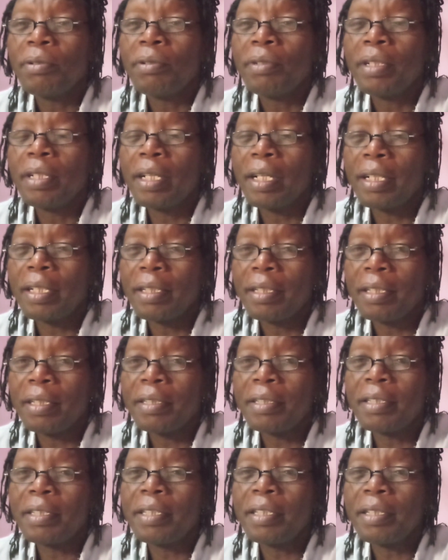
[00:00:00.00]
like in the
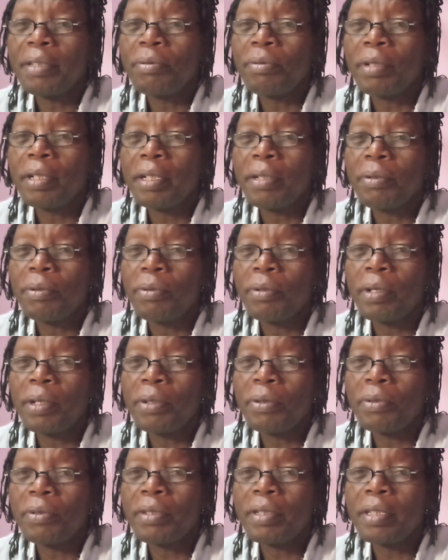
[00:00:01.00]
sea, where
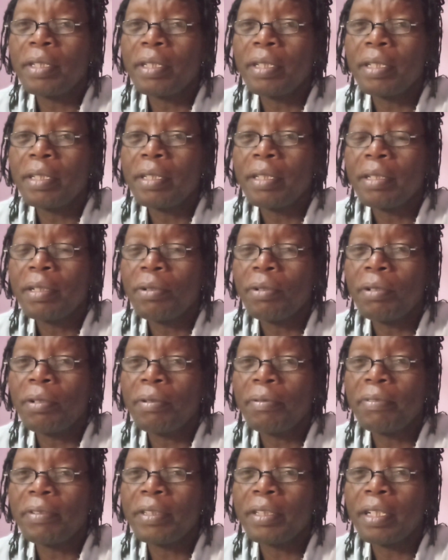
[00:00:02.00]
you see all
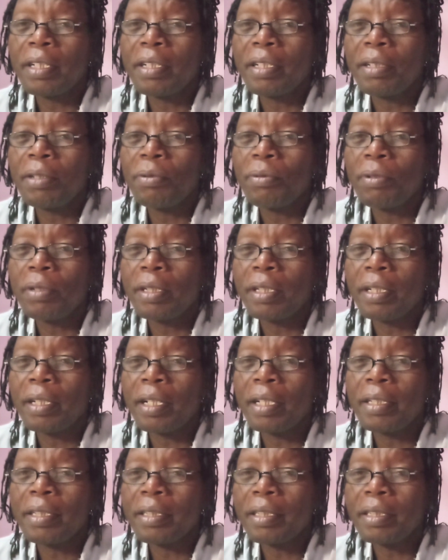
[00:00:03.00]
of a sudden the water
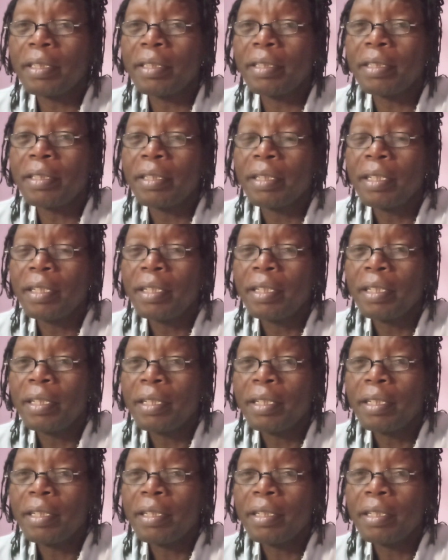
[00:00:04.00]
rises,
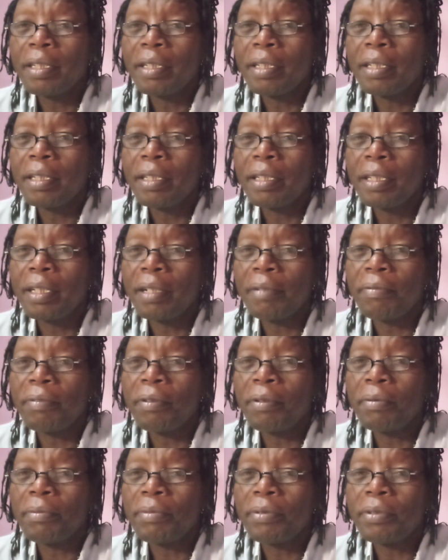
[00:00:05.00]
like
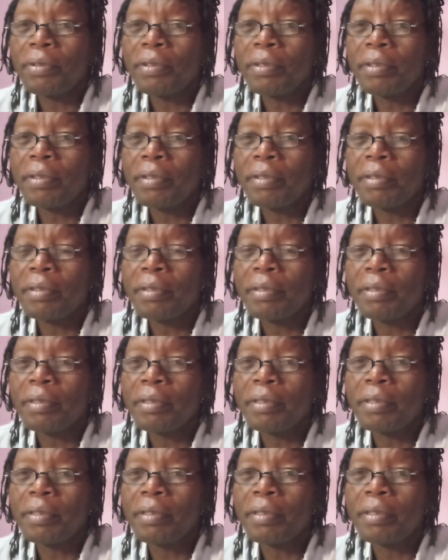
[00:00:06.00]
forms
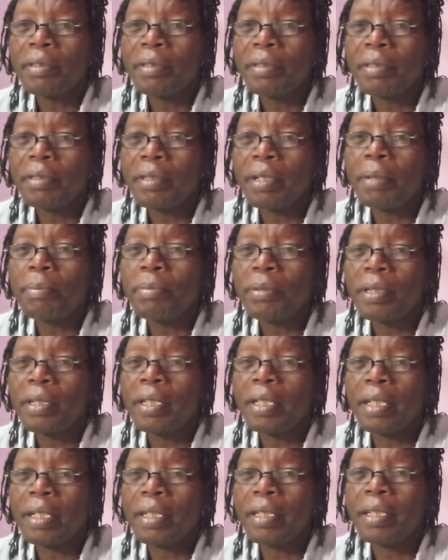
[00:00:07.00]

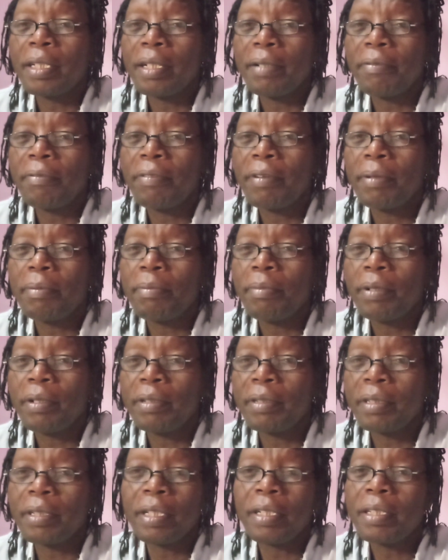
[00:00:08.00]
something, a
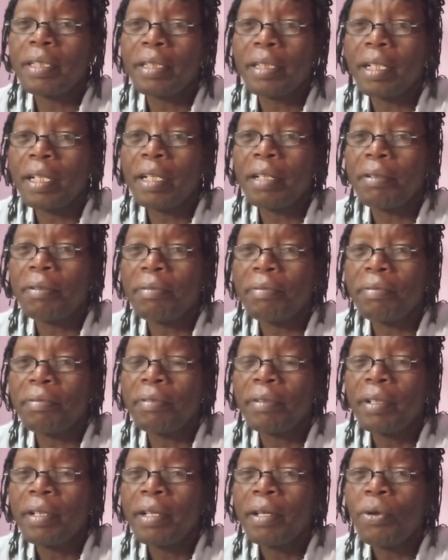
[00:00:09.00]
certain kind of
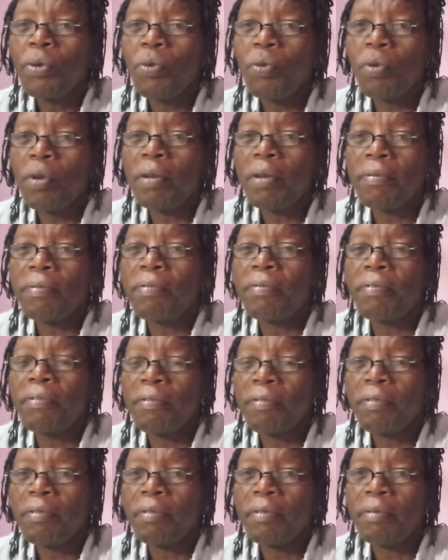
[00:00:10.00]

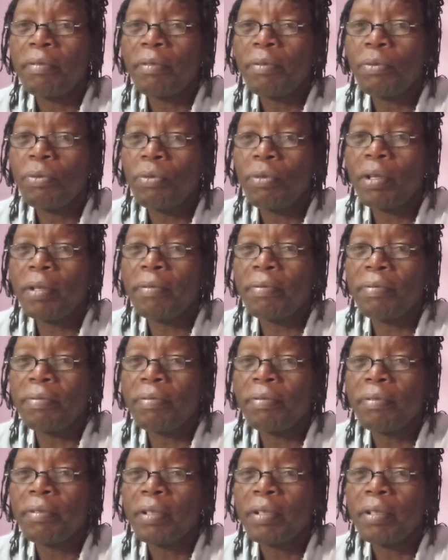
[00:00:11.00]
wave